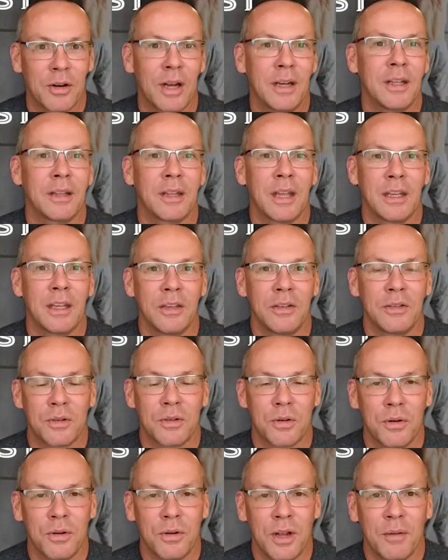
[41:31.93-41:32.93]
credit that you
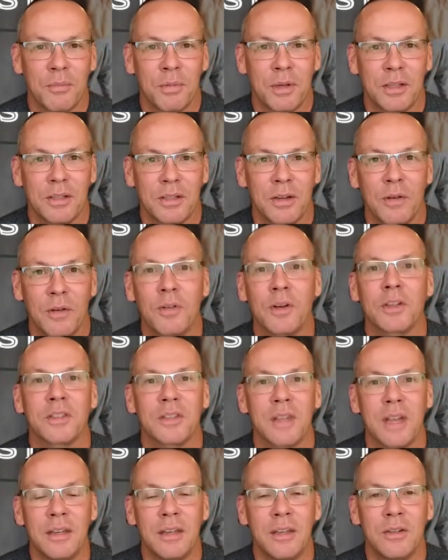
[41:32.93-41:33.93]
screwed up because you
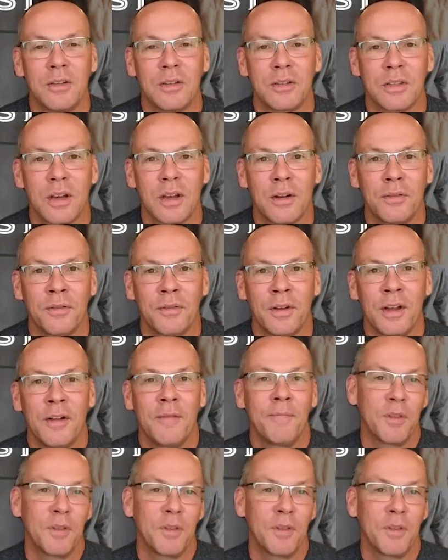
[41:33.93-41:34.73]
overextended yourself,